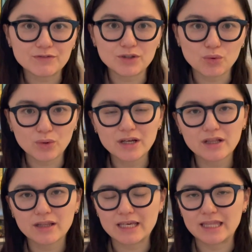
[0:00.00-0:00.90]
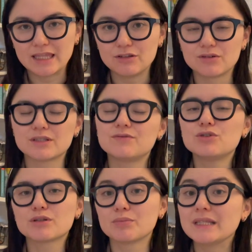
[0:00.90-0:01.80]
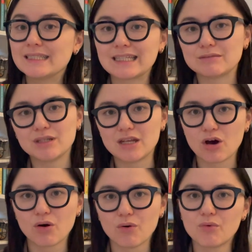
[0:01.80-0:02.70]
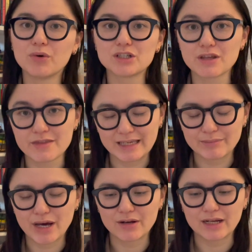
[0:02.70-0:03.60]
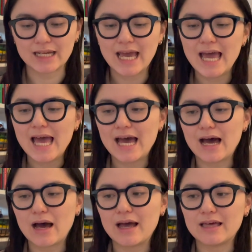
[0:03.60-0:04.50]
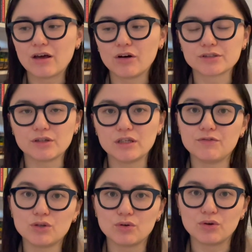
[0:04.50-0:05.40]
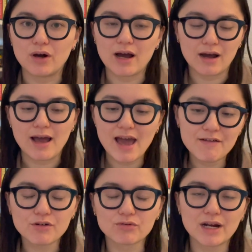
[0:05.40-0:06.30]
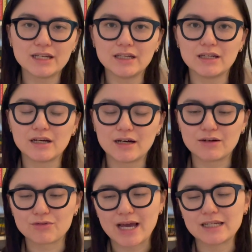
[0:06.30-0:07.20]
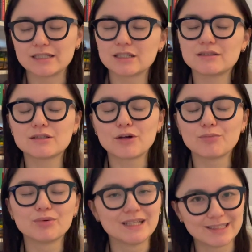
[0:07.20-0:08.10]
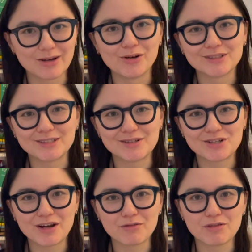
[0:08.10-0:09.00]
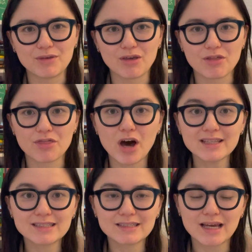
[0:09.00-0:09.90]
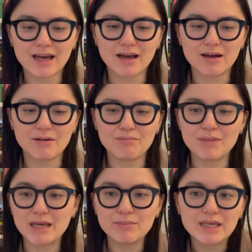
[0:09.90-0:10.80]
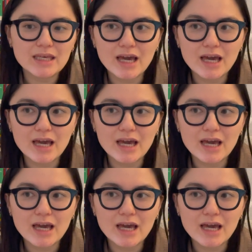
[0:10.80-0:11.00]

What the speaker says: will in the nearest future, please let me know what you think about it. And also if you have already read it, so please also share with me your thoughts. Maybe